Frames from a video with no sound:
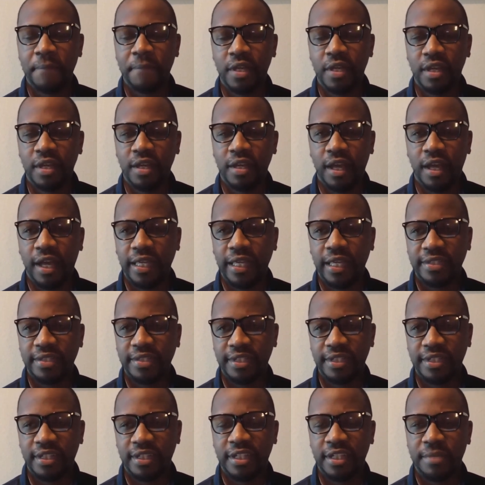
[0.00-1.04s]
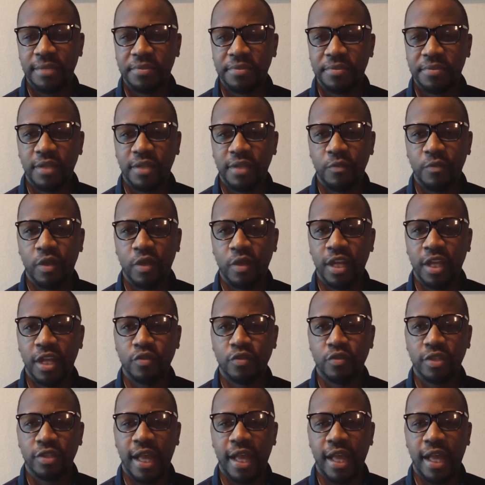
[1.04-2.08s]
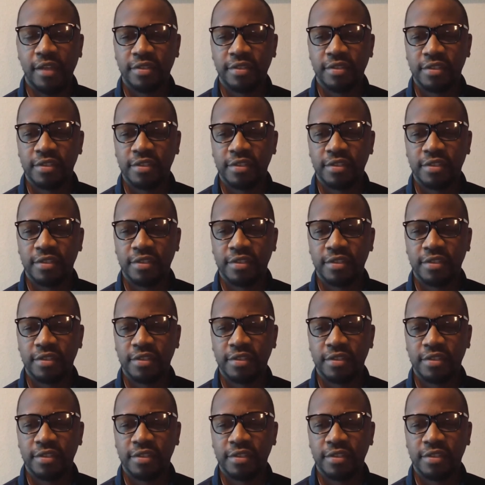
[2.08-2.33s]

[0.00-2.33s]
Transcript: Uh, he's eclipsed the 100,000